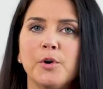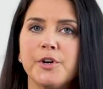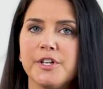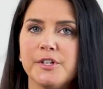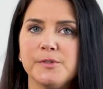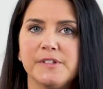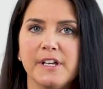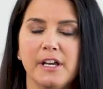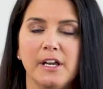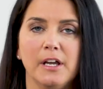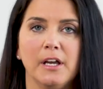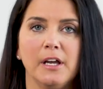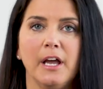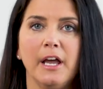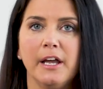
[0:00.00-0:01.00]
We're
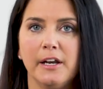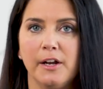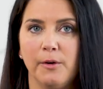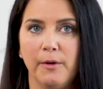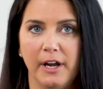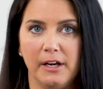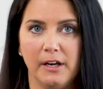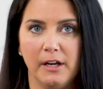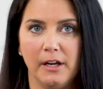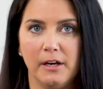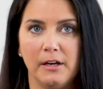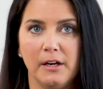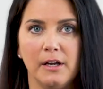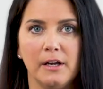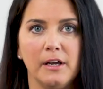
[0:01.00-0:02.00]
using
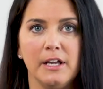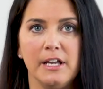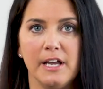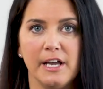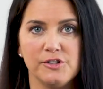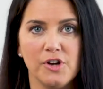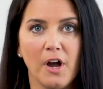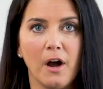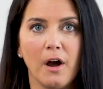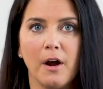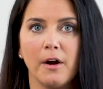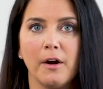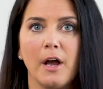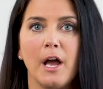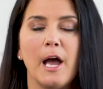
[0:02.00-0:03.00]
integrated
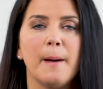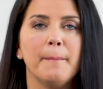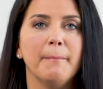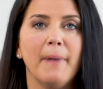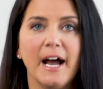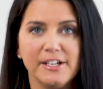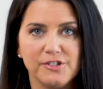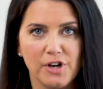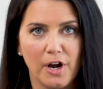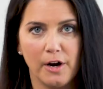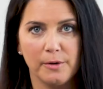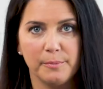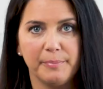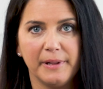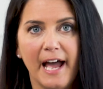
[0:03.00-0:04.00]
EHR,
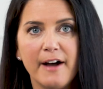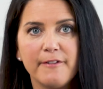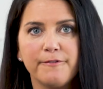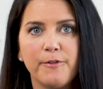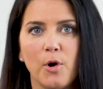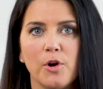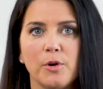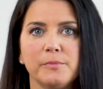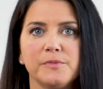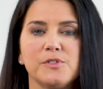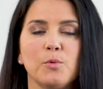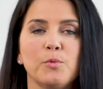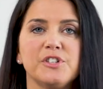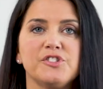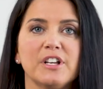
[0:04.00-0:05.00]
MyChart
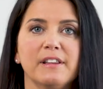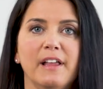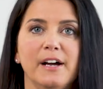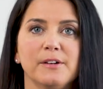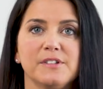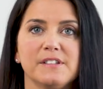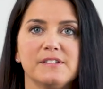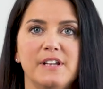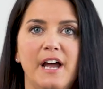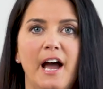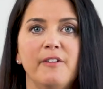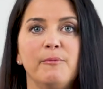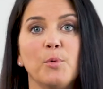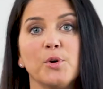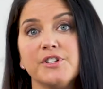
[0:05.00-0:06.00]
platforms, which allows us to
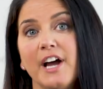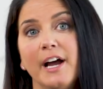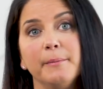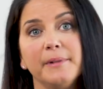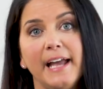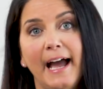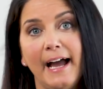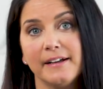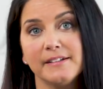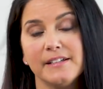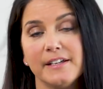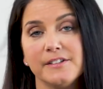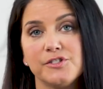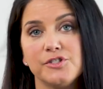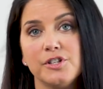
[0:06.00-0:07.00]
have more timely
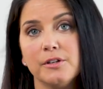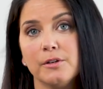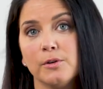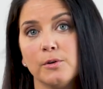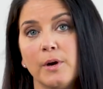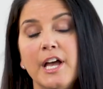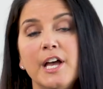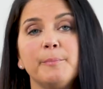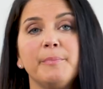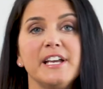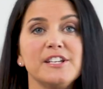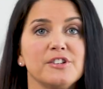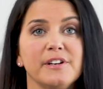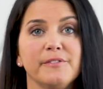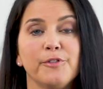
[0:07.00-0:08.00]
access to
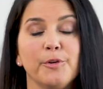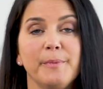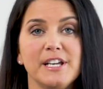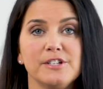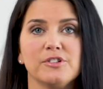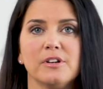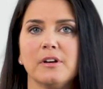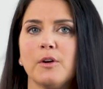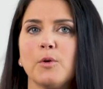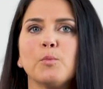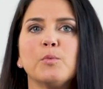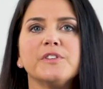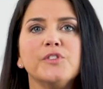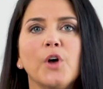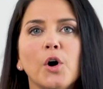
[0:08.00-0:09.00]
patient information,
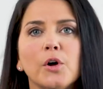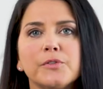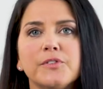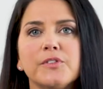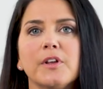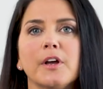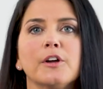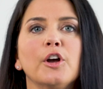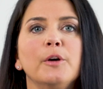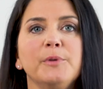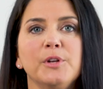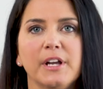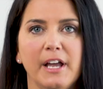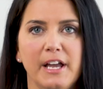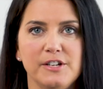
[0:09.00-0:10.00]
results,
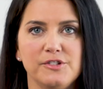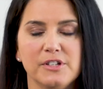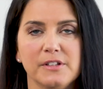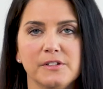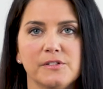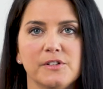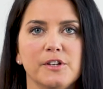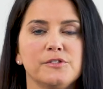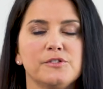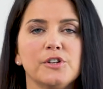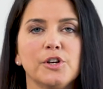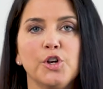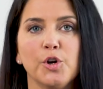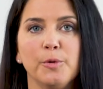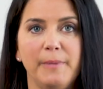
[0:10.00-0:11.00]
communications,
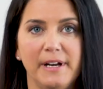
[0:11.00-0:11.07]
secure